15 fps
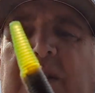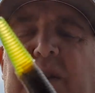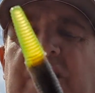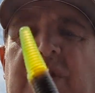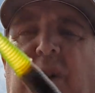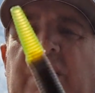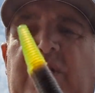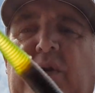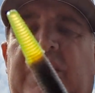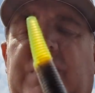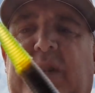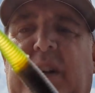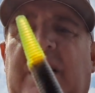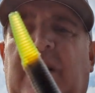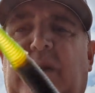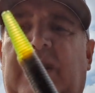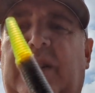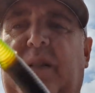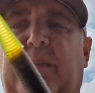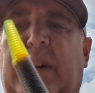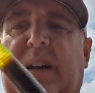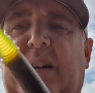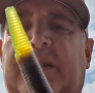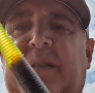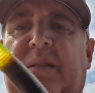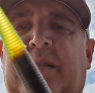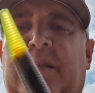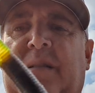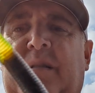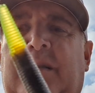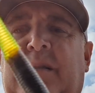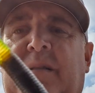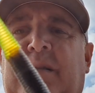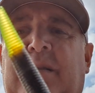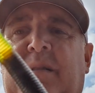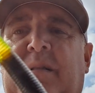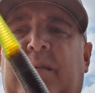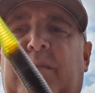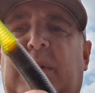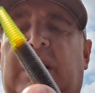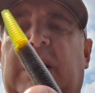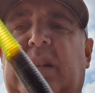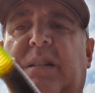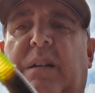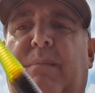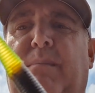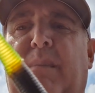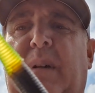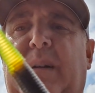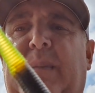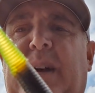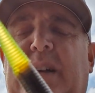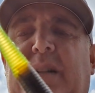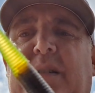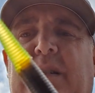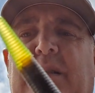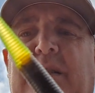the chartreuse tail did the best because it mimicked